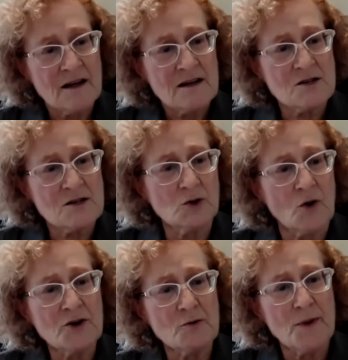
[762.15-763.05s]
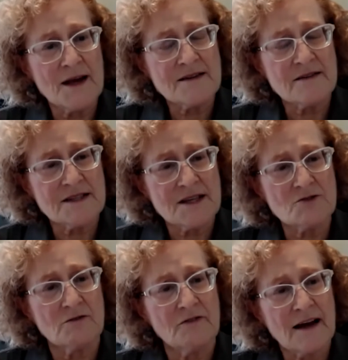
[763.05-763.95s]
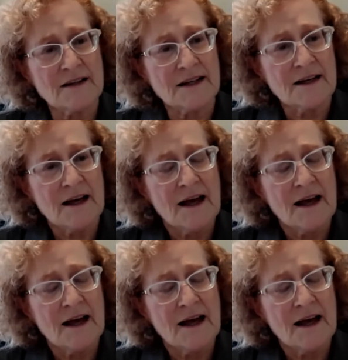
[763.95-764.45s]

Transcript: So Laurie, you're based in the Central Valley,